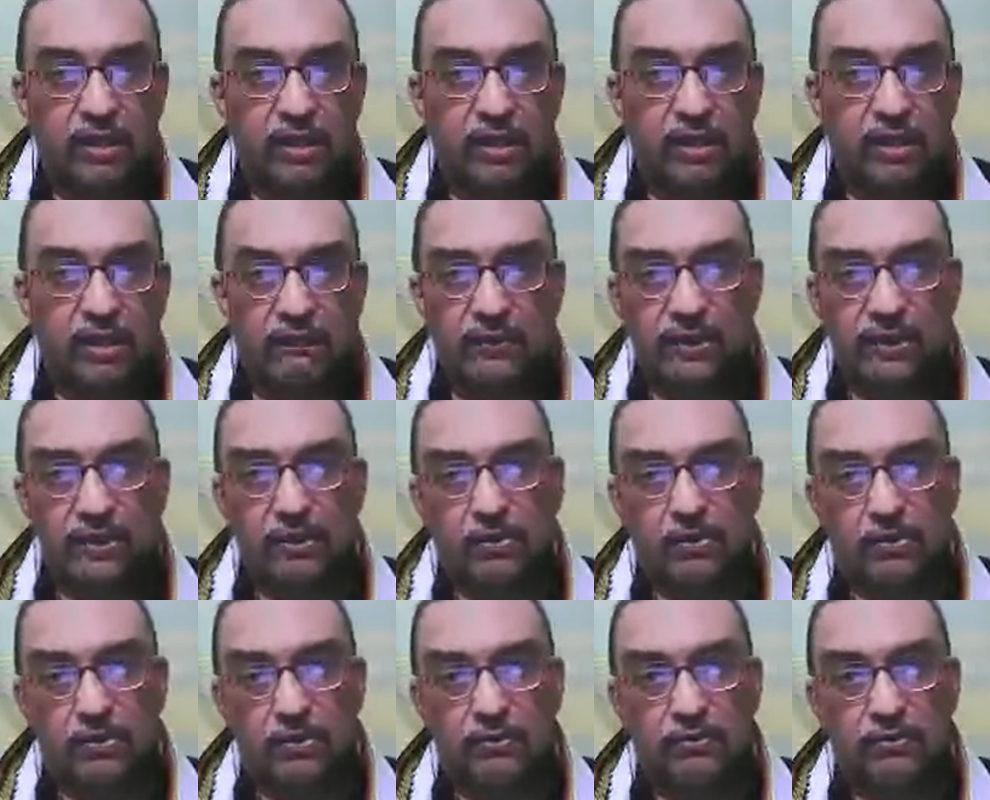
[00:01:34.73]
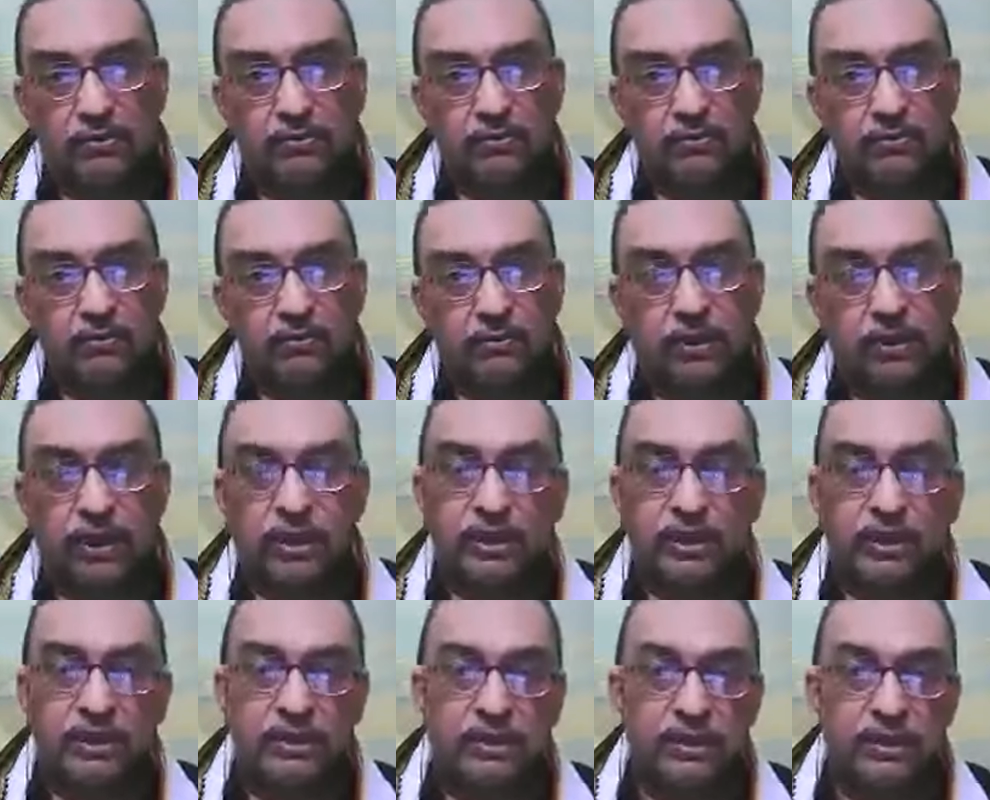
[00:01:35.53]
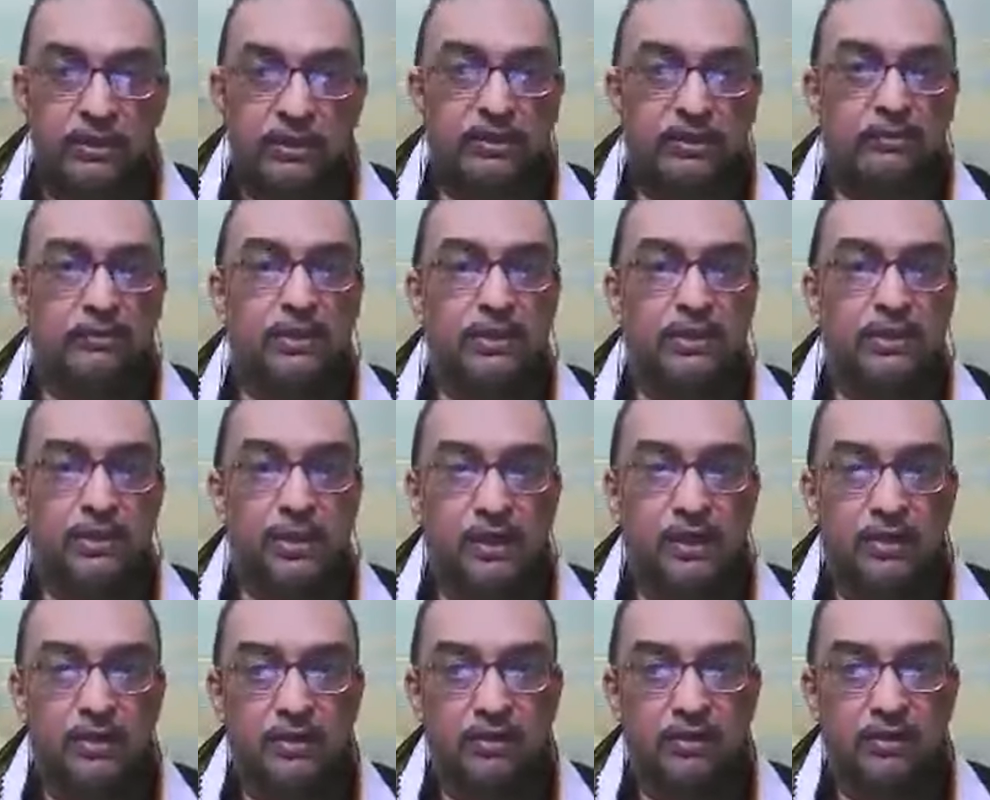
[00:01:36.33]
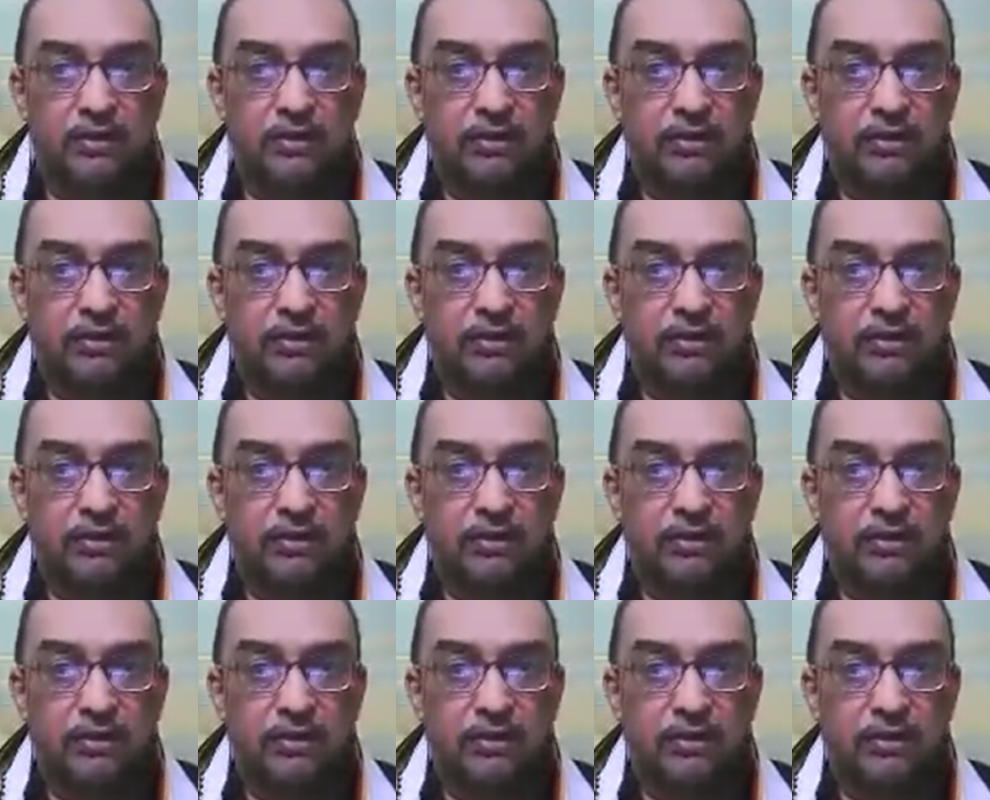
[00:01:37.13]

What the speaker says: If we know what these intervals are,